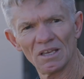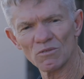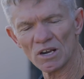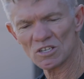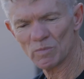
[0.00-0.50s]
yeah,
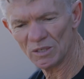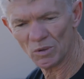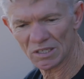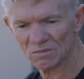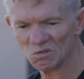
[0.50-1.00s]
raced
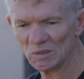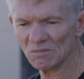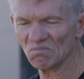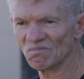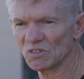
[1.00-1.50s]
speedway for
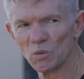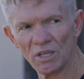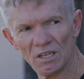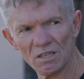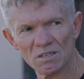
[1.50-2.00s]
mm,
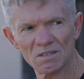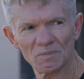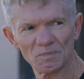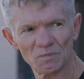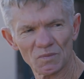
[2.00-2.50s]
20 years.
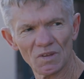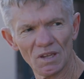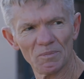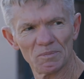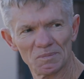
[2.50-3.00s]
Did you? Yep.